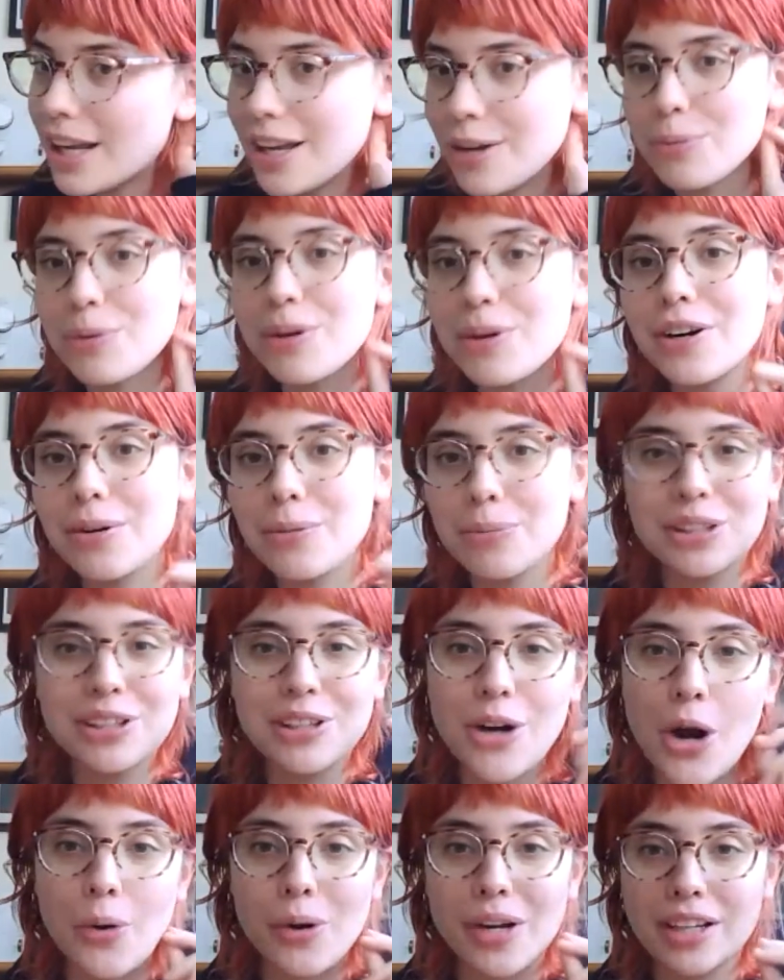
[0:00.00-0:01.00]
we're
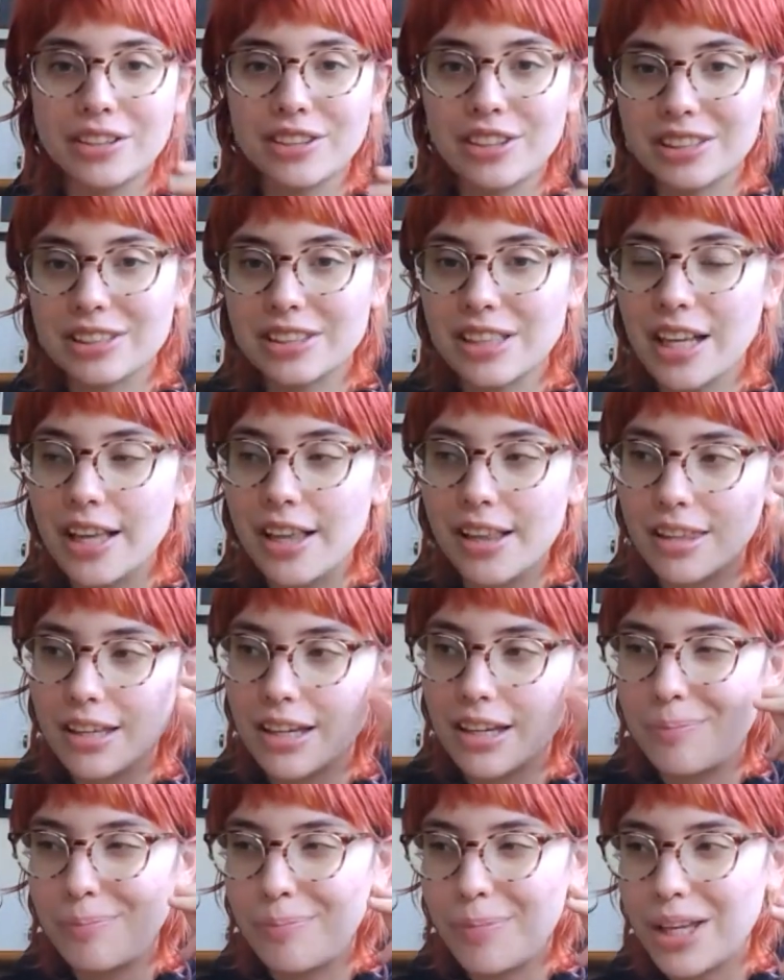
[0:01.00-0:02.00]
going to see
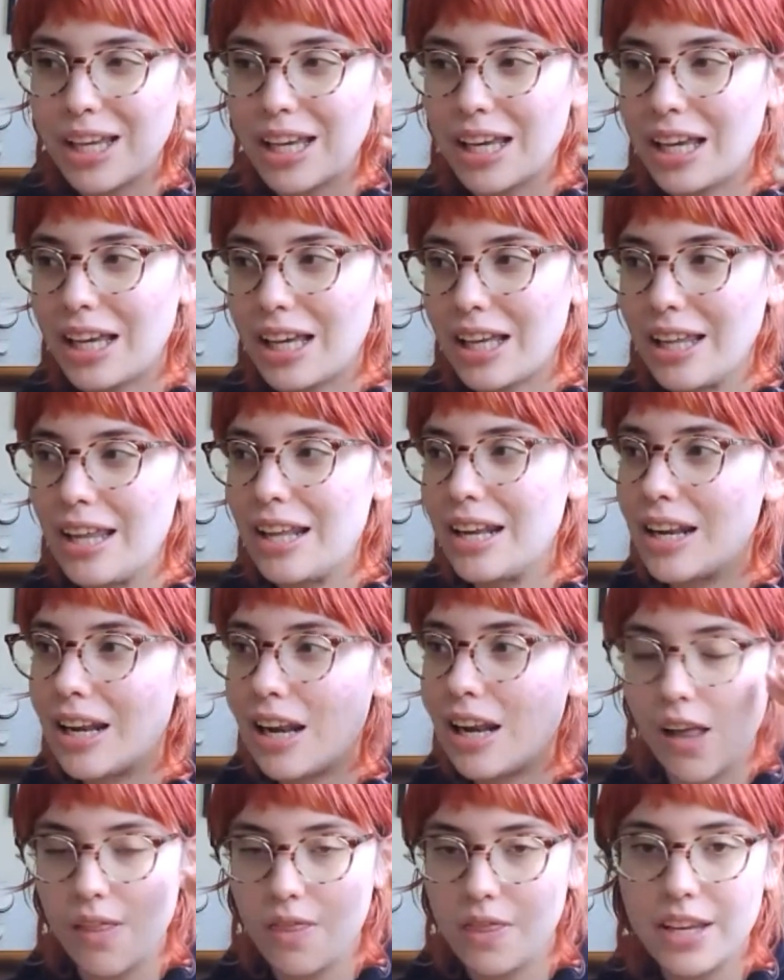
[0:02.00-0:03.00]
them in
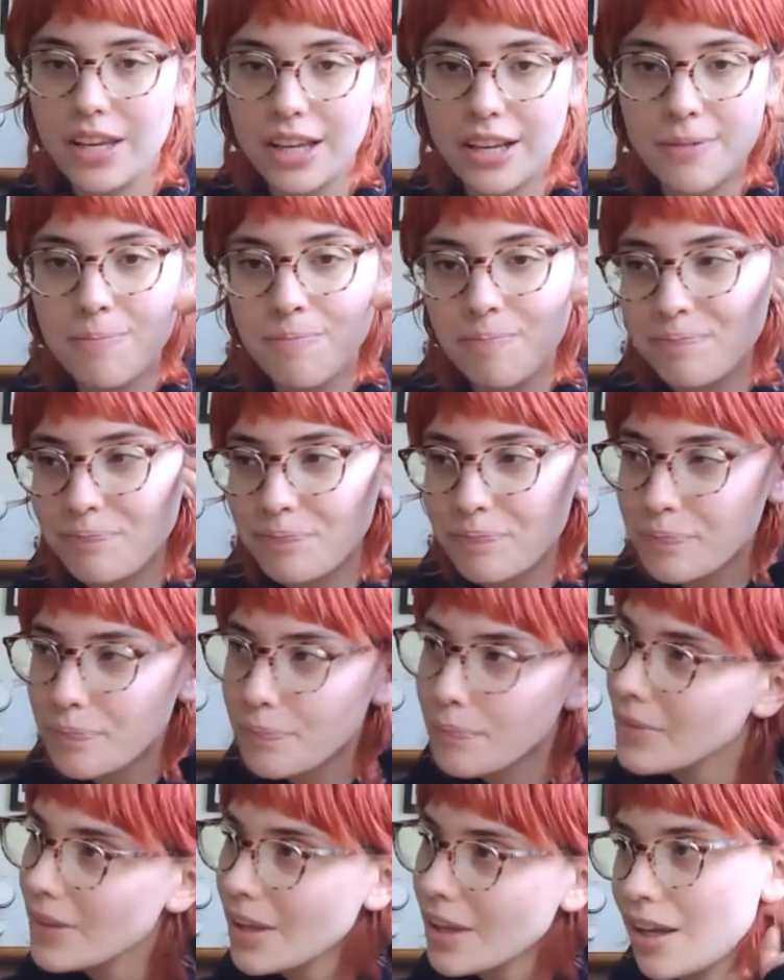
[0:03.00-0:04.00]
London
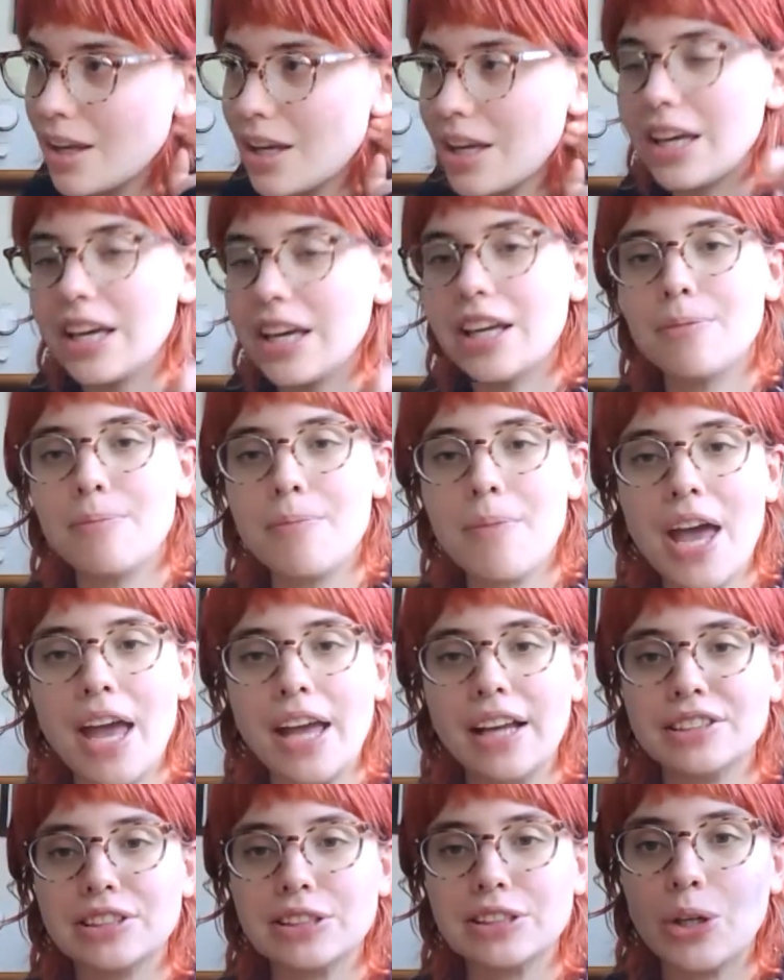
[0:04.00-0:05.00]
in
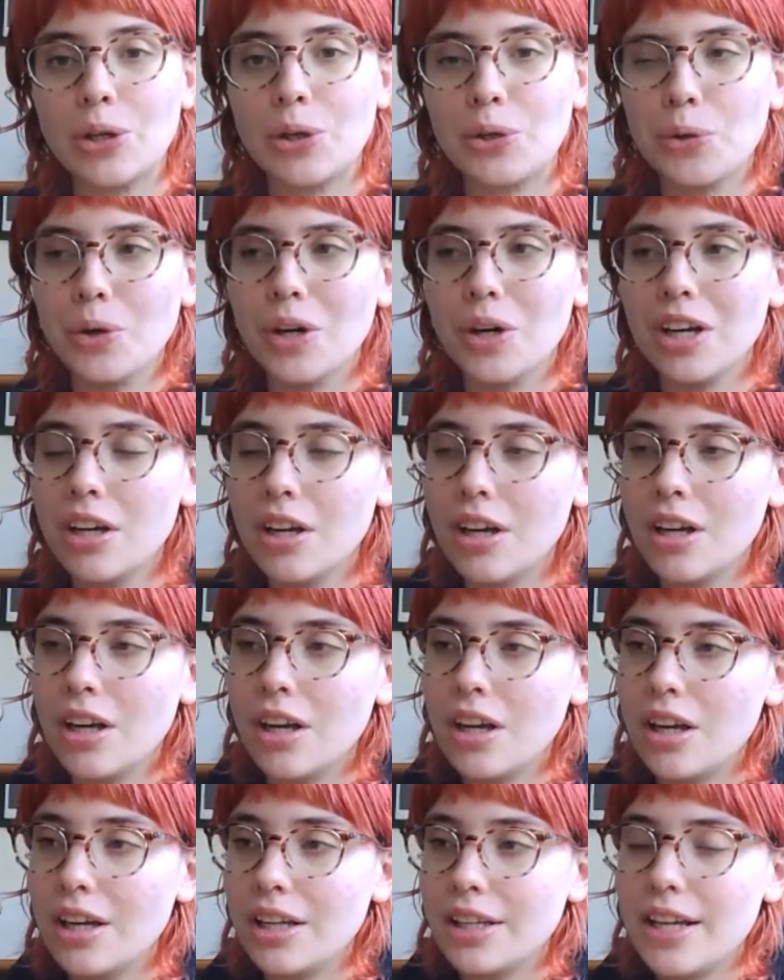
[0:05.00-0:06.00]
May. So
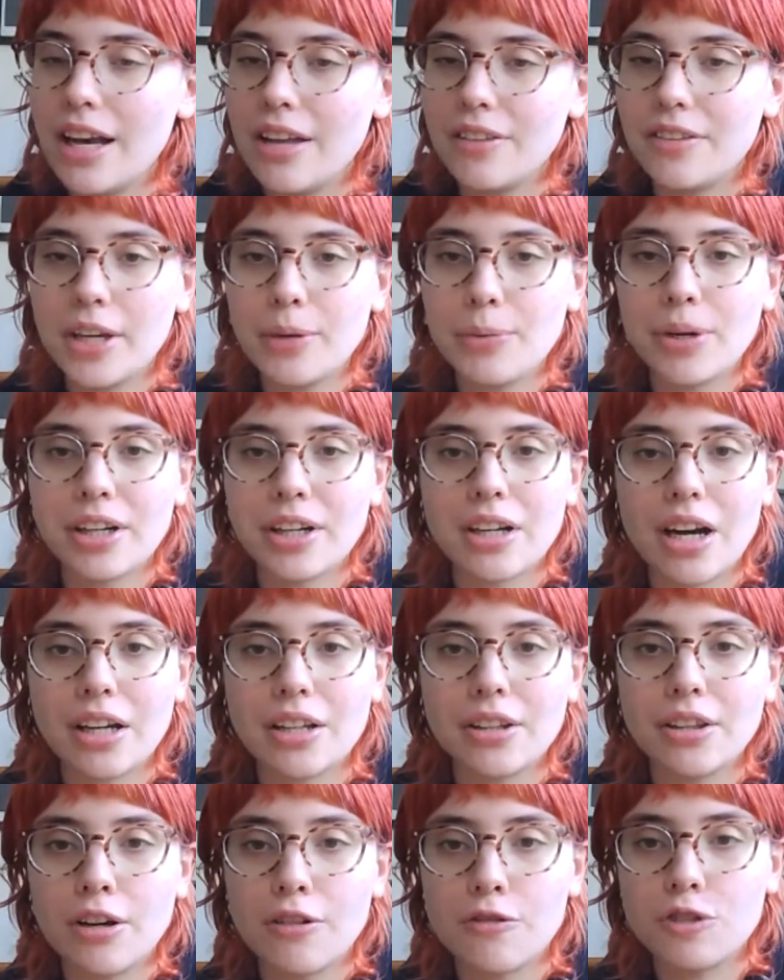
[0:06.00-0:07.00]
yeah, they were
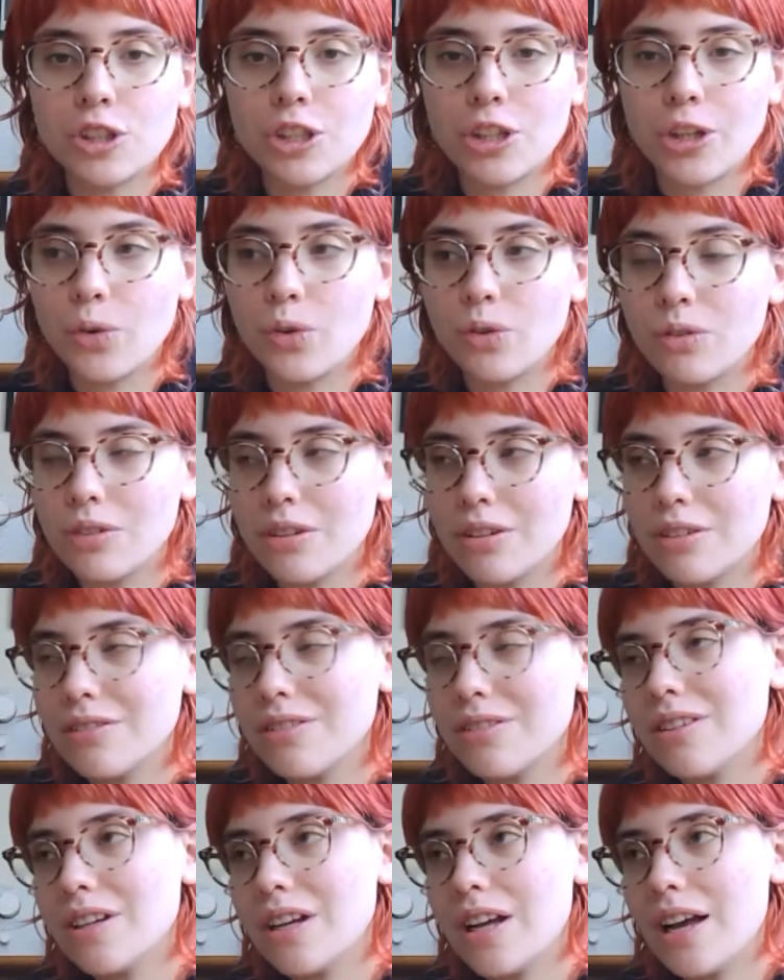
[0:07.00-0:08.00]
kind of, you know,
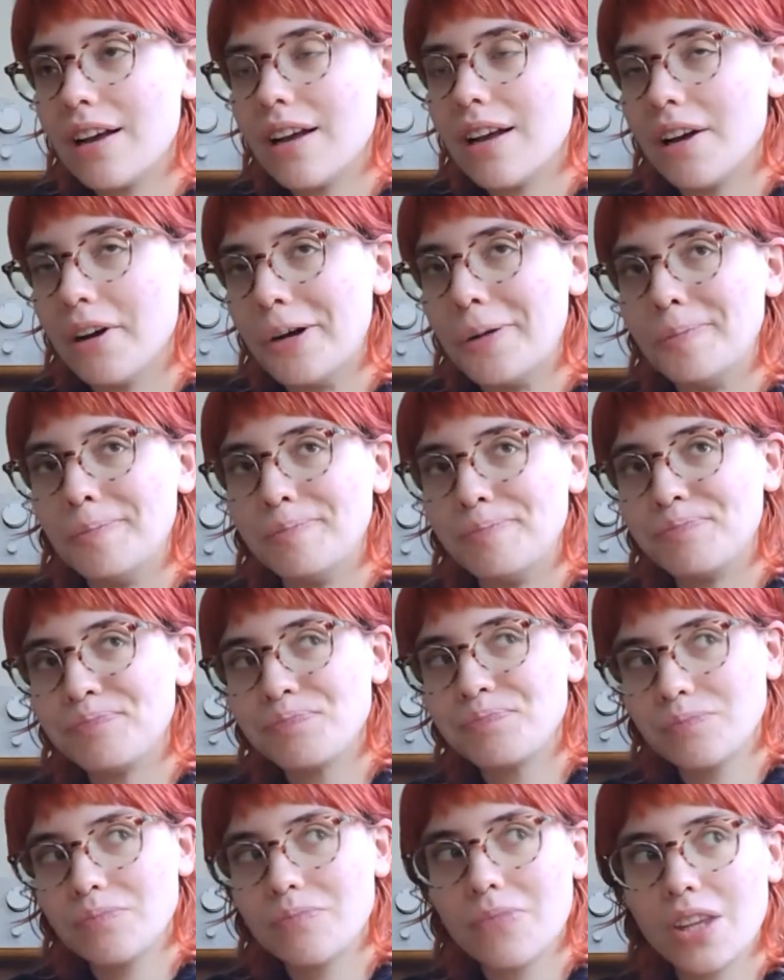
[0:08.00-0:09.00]

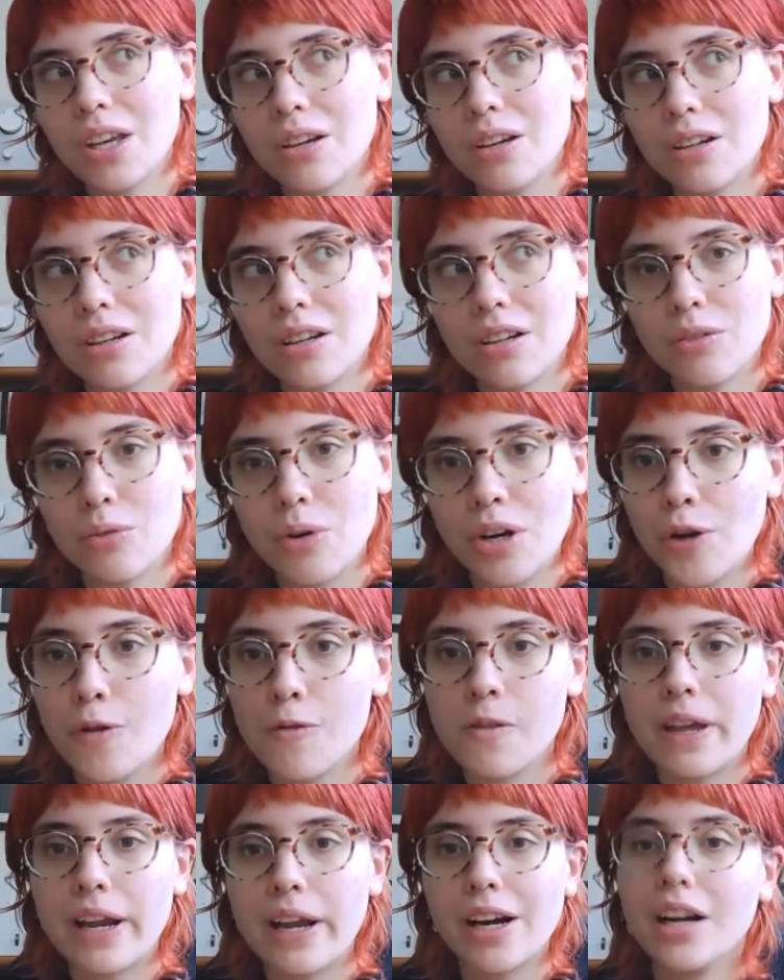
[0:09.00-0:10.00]
one of
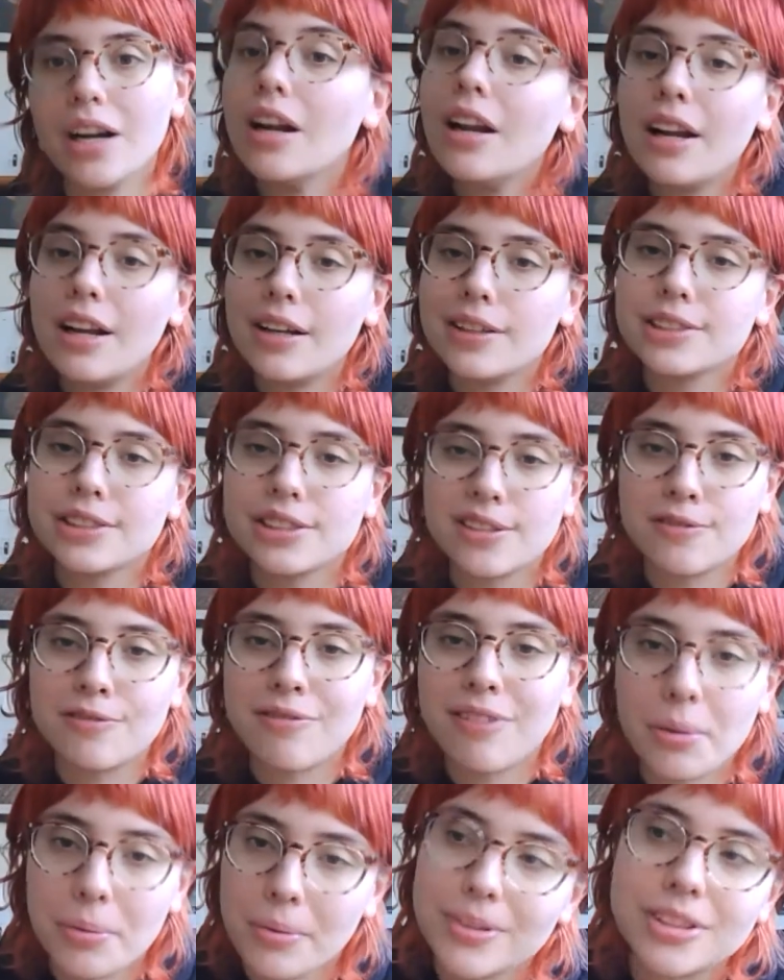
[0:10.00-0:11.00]
the earliest
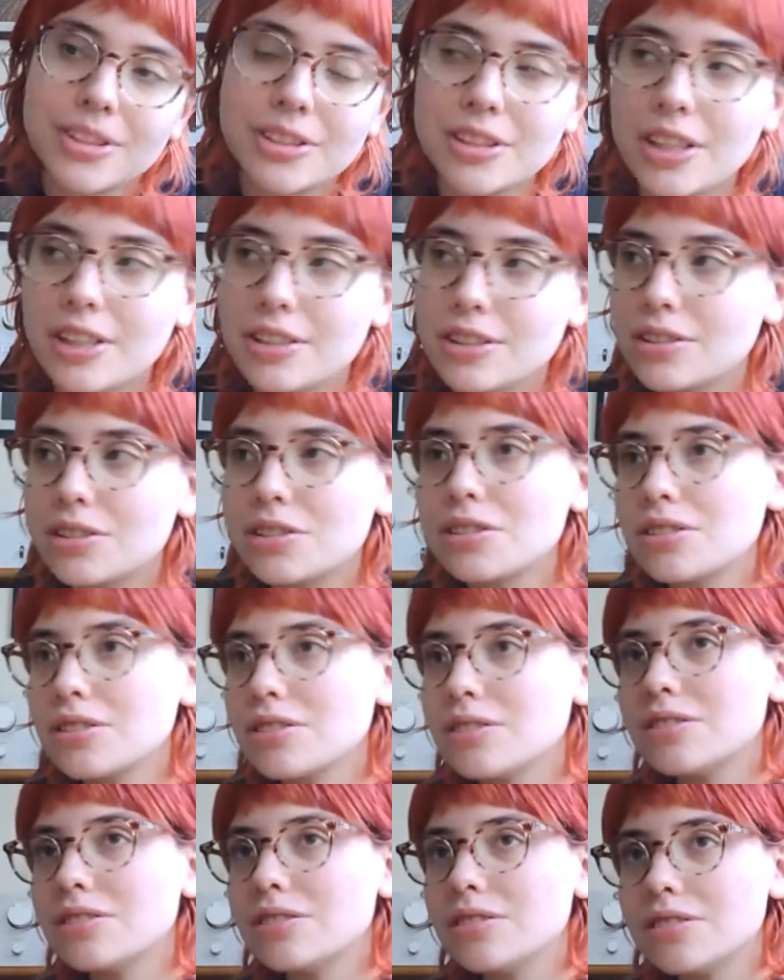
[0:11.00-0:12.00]
influences,
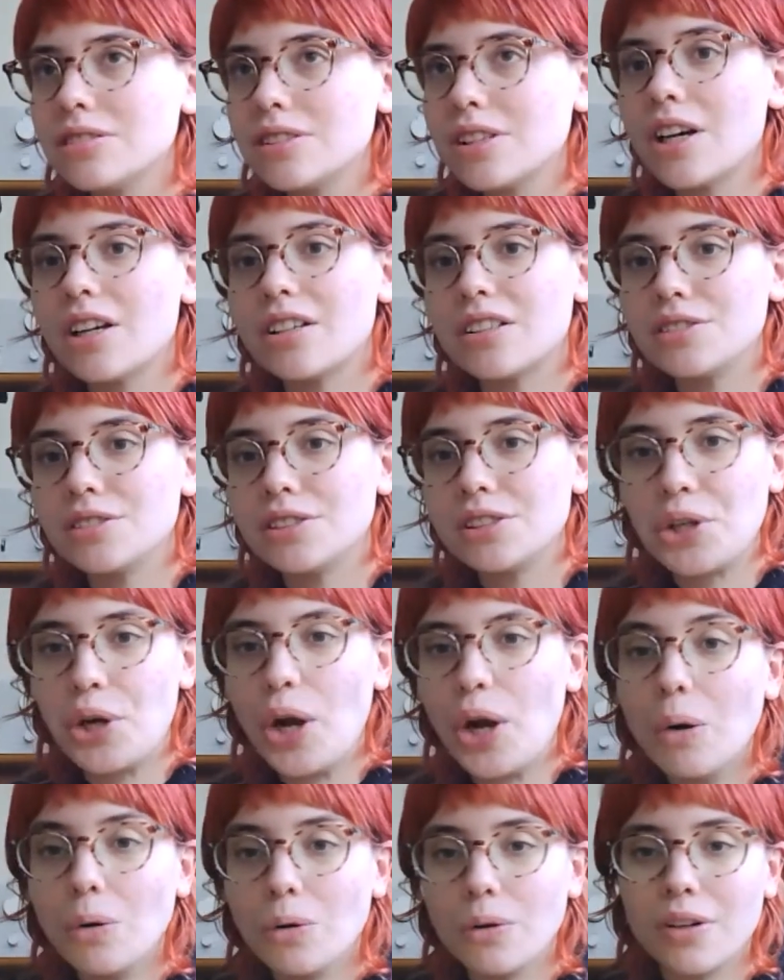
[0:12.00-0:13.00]
because, you
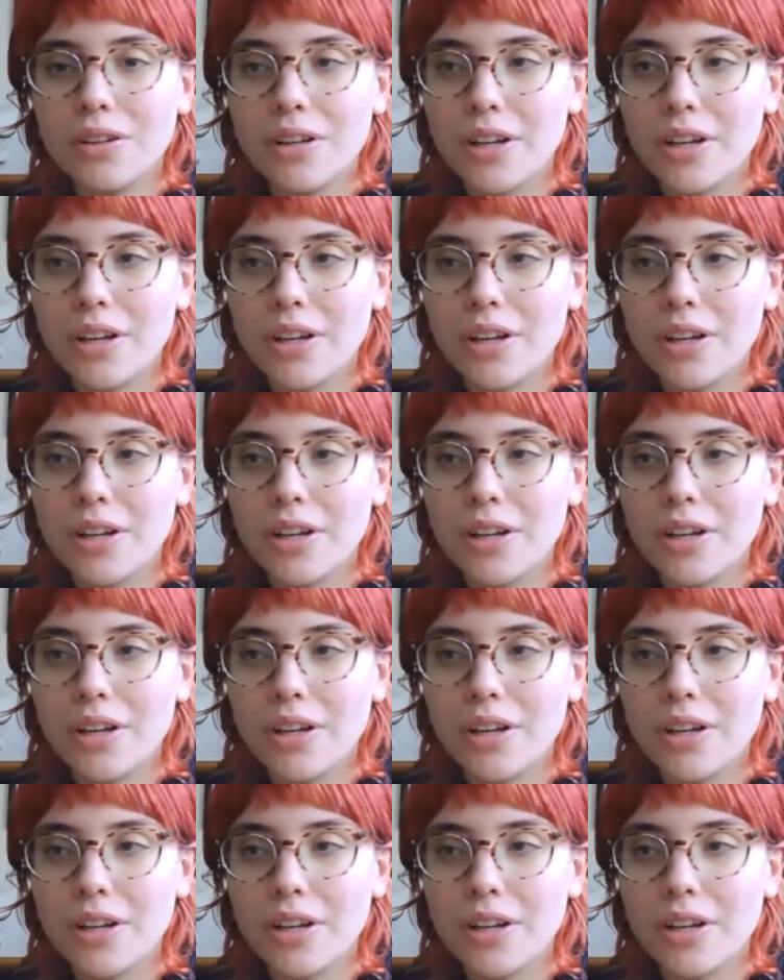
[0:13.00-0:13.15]
know,